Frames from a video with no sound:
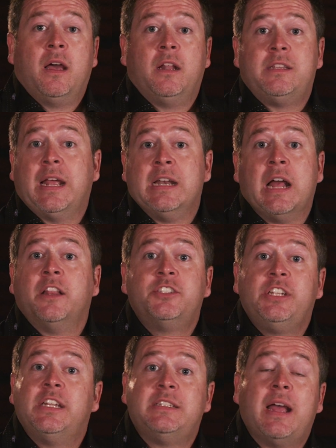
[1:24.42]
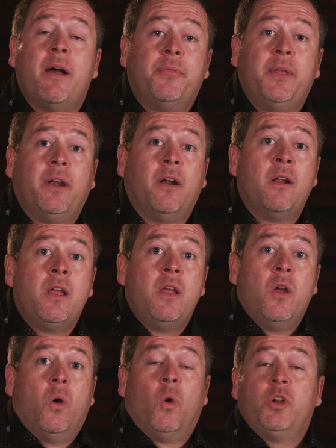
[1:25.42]
technology that's out there,
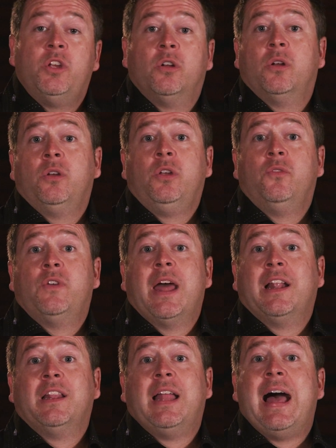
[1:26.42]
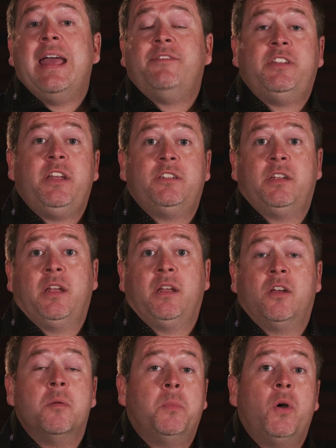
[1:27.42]
or you've got a live teaching
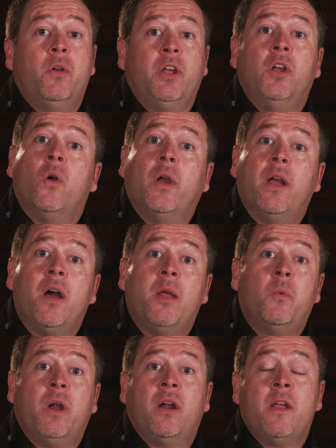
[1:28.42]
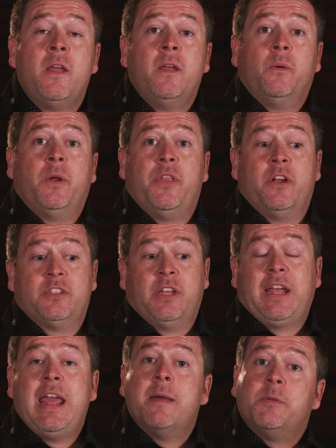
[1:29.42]
component going on where there's
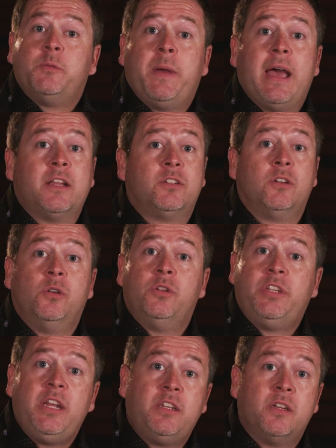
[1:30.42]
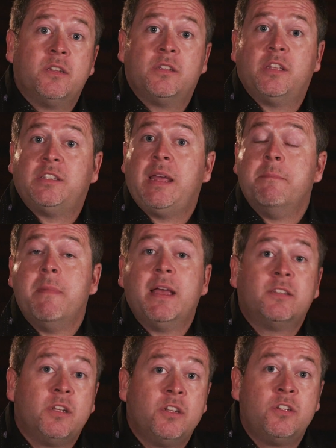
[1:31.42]
a campus pastor who teaches the same
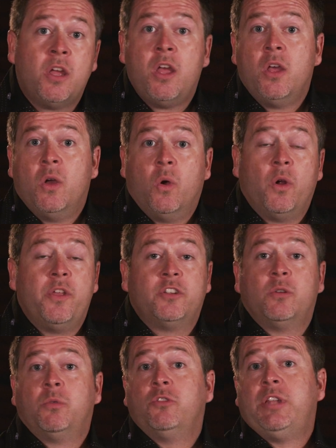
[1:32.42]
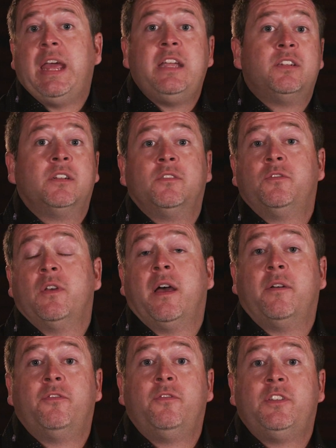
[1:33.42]
message, or there's a rotation
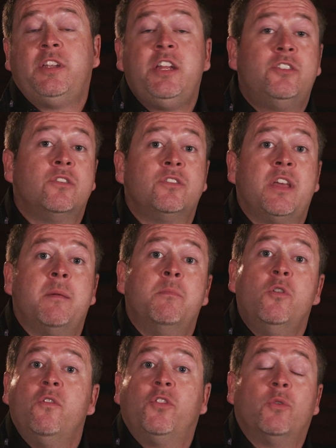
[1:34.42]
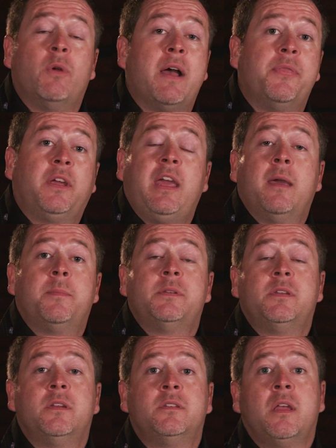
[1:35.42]
of teachers that move throughout the
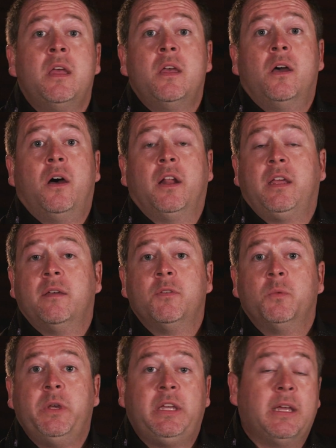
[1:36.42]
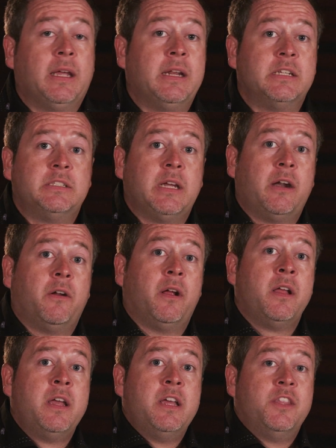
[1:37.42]
campuses on a given weekend, etc.
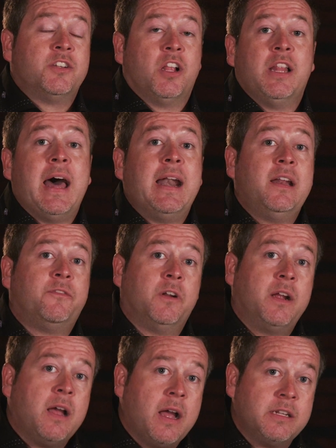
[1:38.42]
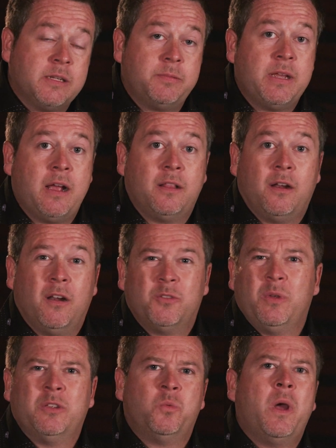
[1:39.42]
There's a lot of different concepts out there,
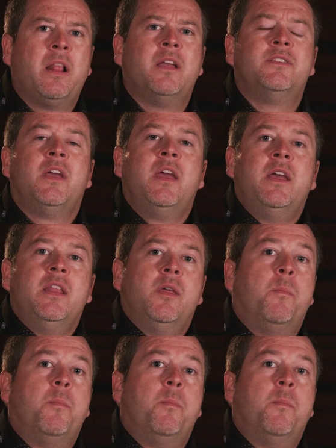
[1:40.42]
as well as the